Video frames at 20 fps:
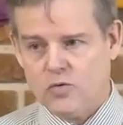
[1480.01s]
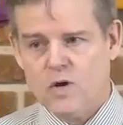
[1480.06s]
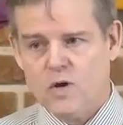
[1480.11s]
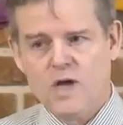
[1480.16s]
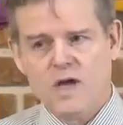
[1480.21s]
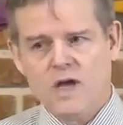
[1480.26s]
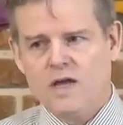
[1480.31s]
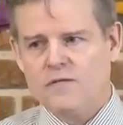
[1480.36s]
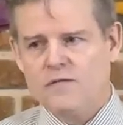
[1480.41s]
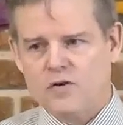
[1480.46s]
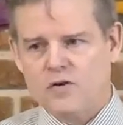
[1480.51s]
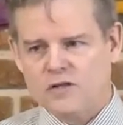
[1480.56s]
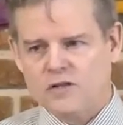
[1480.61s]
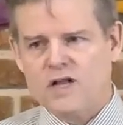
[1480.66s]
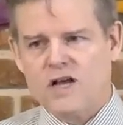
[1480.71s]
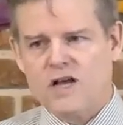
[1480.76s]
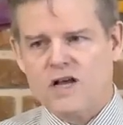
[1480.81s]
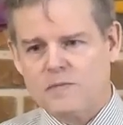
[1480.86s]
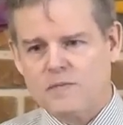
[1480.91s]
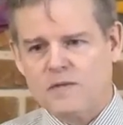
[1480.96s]
And of course, the
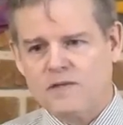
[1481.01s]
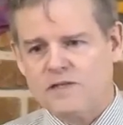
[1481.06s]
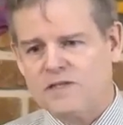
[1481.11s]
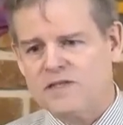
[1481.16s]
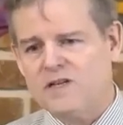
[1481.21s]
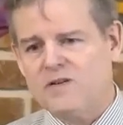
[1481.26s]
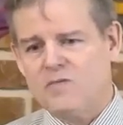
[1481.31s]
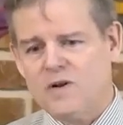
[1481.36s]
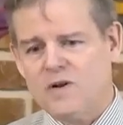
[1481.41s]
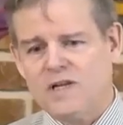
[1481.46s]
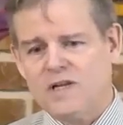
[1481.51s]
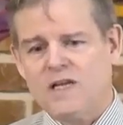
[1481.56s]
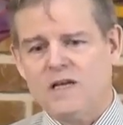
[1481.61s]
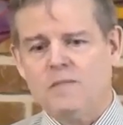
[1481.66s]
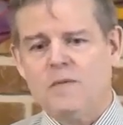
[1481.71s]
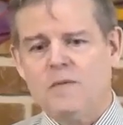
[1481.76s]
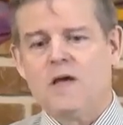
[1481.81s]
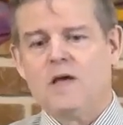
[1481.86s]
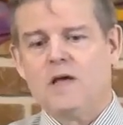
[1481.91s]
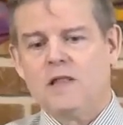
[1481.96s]
hospitals didn't want to
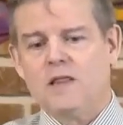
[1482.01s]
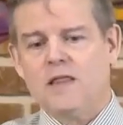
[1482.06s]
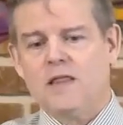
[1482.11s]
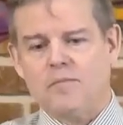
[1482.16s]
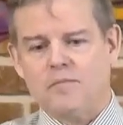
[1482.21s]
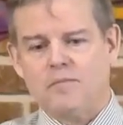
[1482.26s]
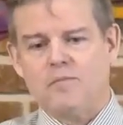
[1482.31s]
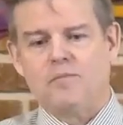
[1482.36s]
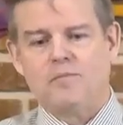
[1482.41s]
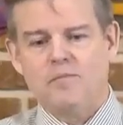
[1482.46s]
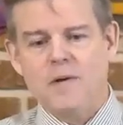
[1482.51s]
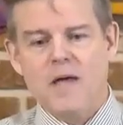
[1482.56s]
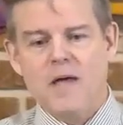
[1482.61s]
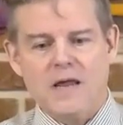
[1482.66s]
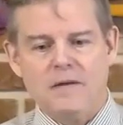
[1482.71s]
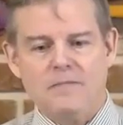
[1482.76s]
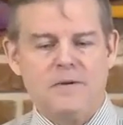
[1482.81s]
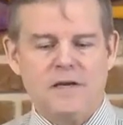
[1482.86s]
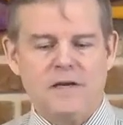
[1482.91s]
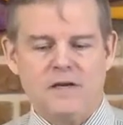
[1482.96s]
keep that
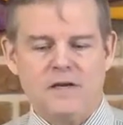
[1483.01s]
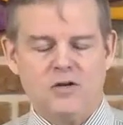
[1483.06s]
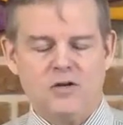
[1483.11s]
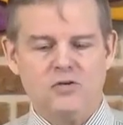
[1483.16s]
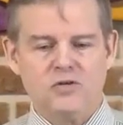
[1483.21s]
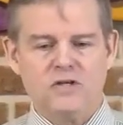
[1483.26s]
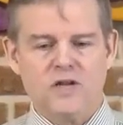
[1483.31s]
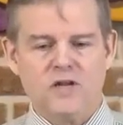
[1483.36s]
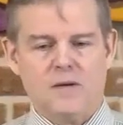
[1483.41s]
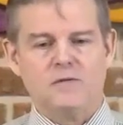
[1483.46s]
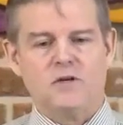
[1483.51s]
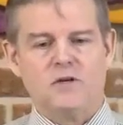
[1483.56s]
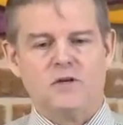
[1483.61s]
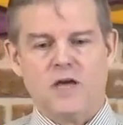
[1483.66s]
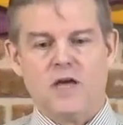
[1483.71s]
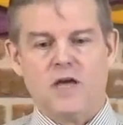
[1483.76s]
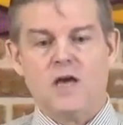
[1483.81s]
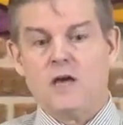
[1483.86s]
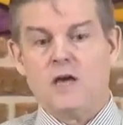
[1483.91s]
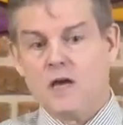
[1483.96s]
bed being used up, so
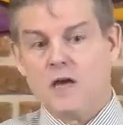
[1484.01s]
they,